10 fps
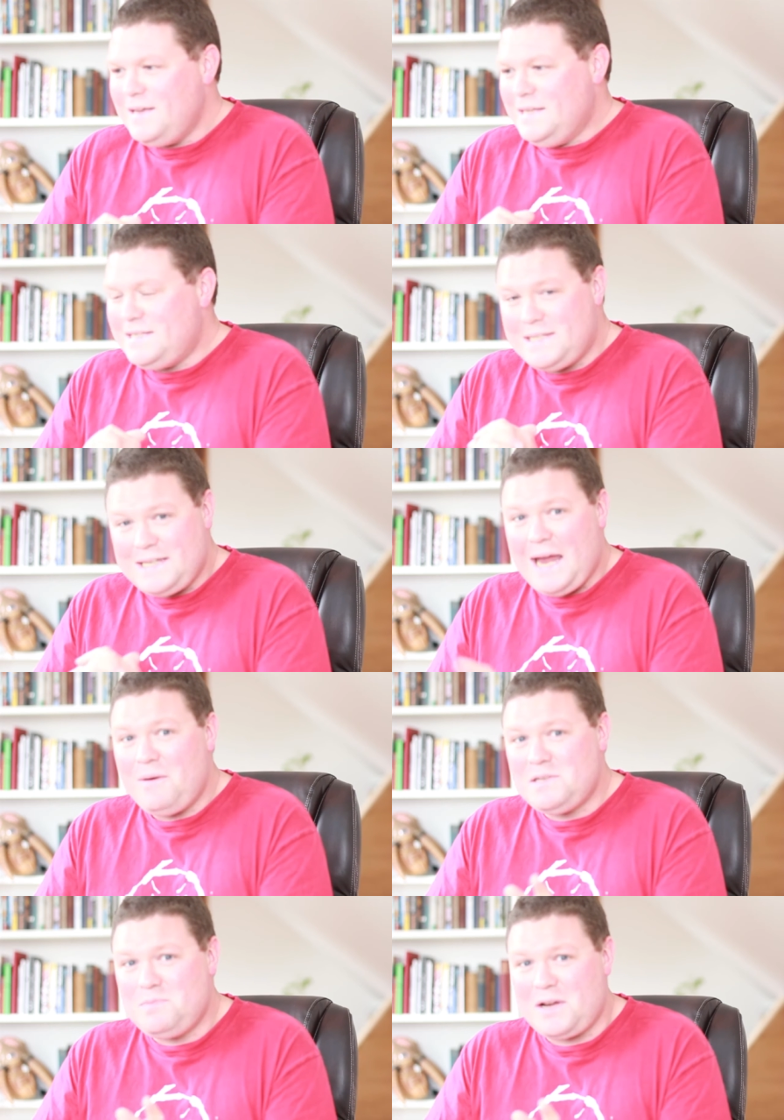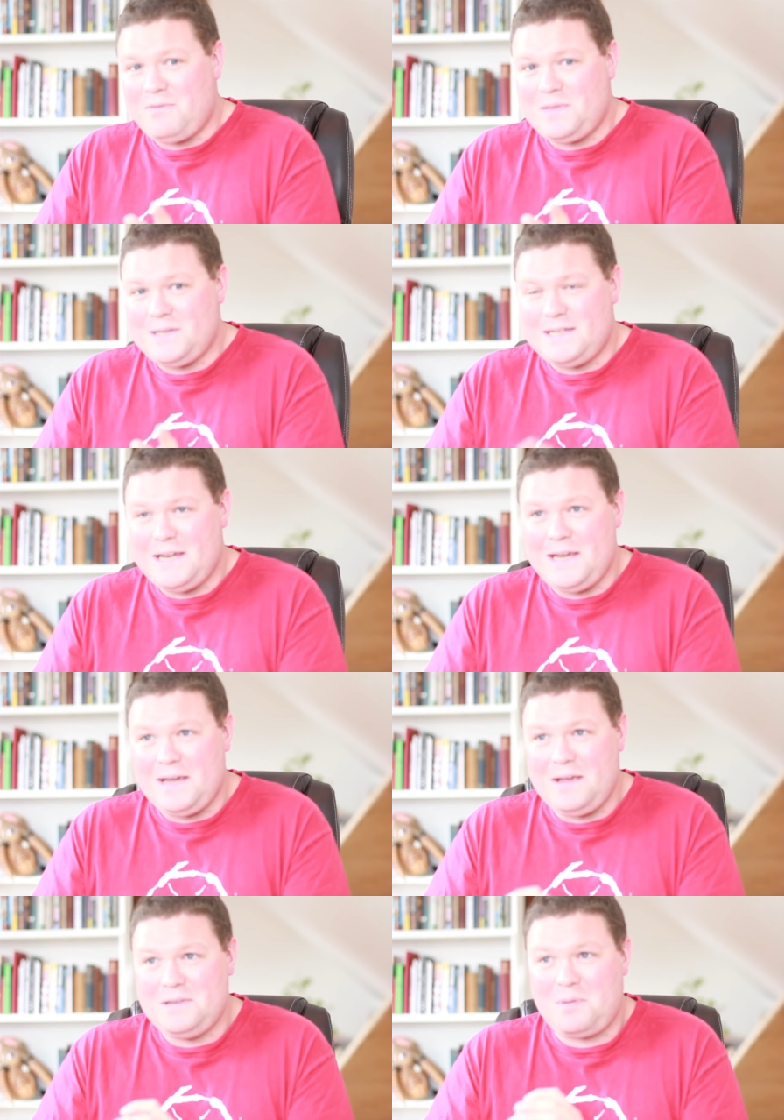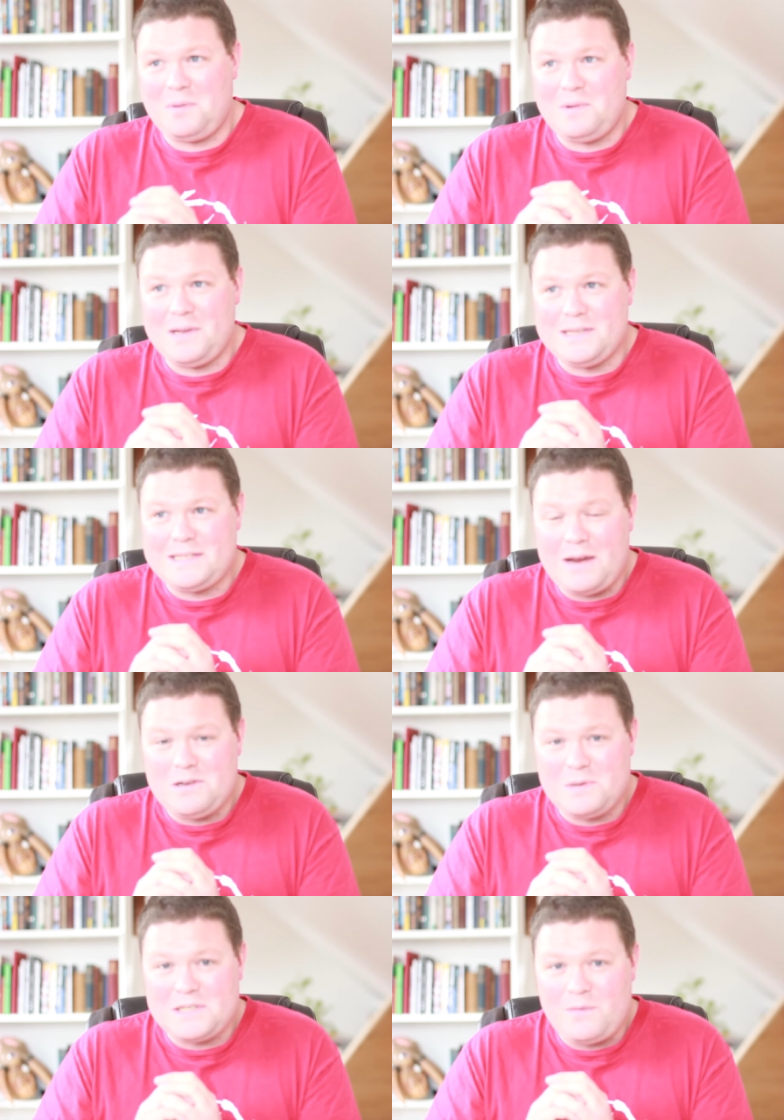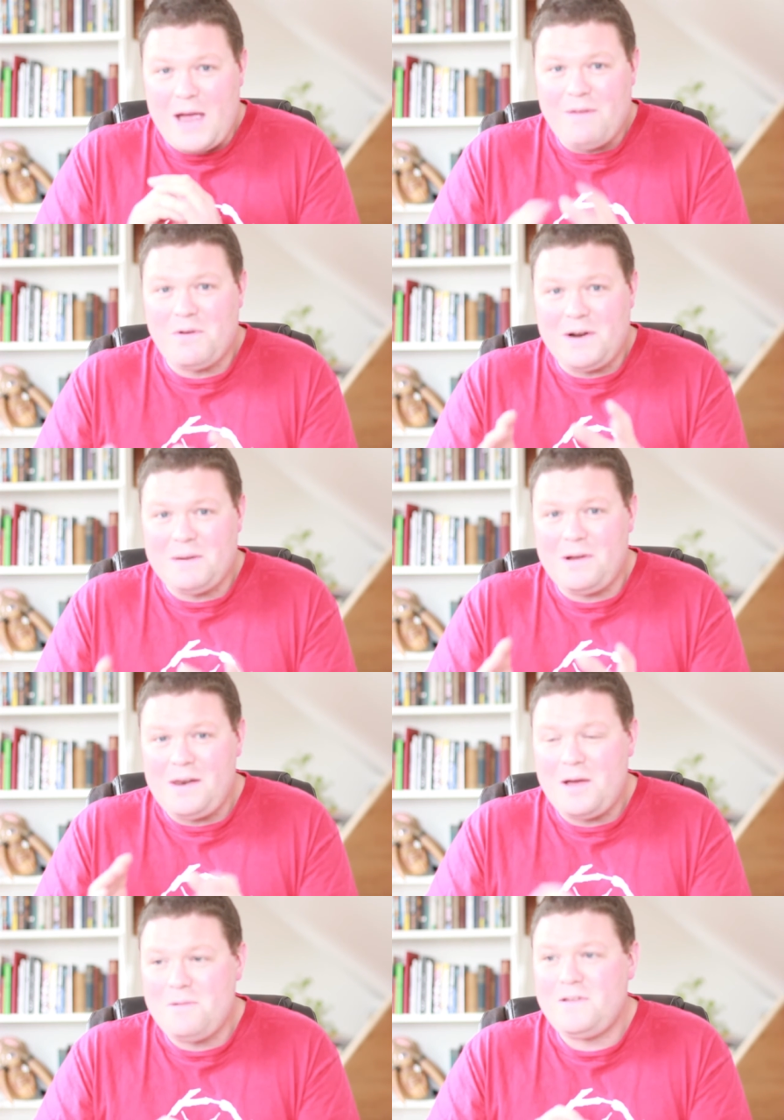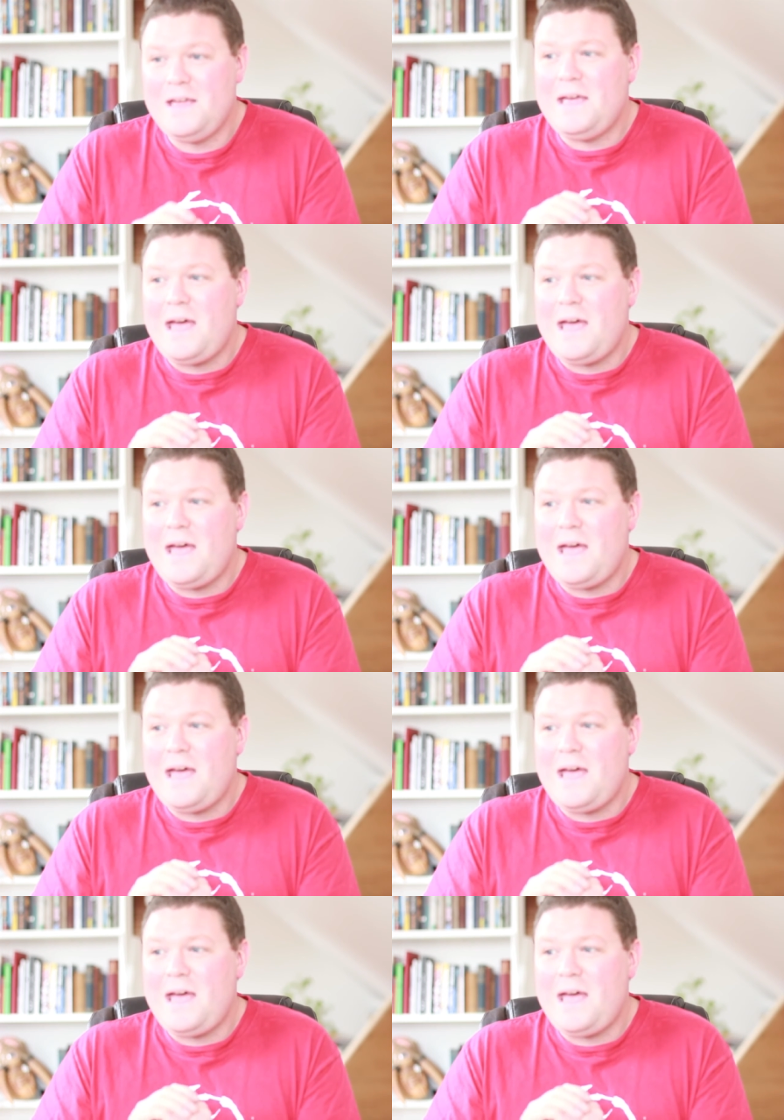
Scariest book I've read this year is probably one of the scariest books I've ever read in my life.